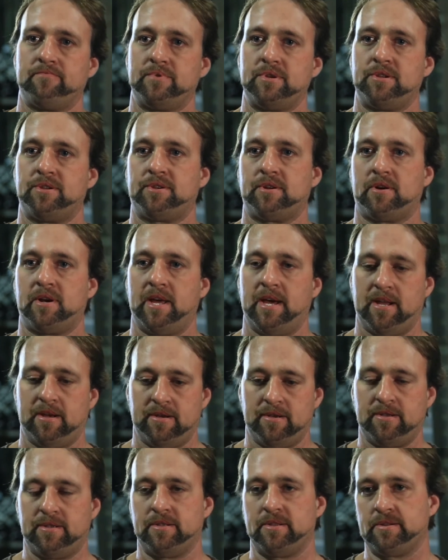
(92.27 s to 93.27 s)
when you start
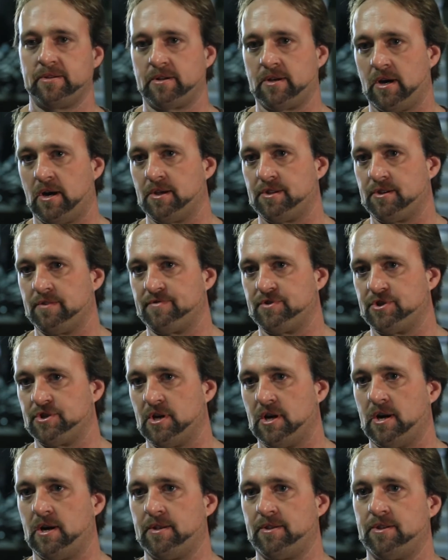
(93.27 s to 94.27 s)
adding the cost of
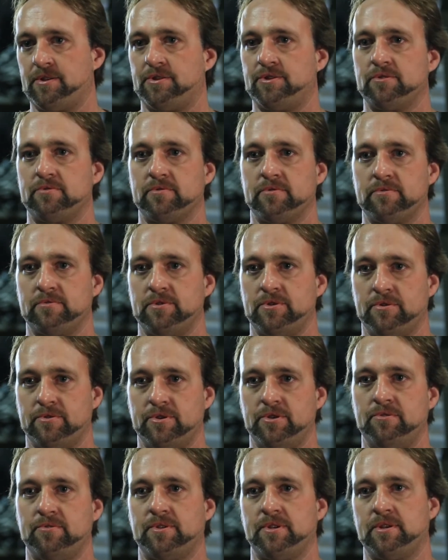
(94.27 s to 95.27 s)
shot that you're, you're
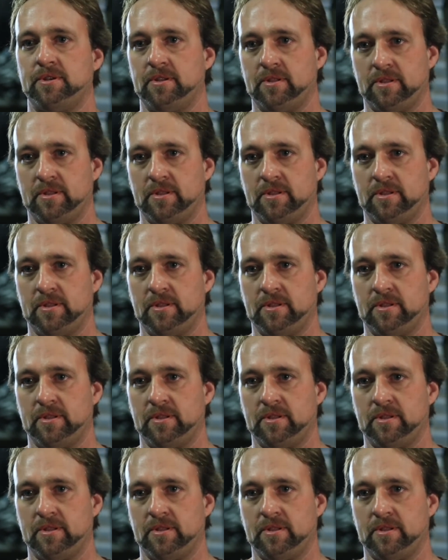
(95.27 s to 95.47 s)
using,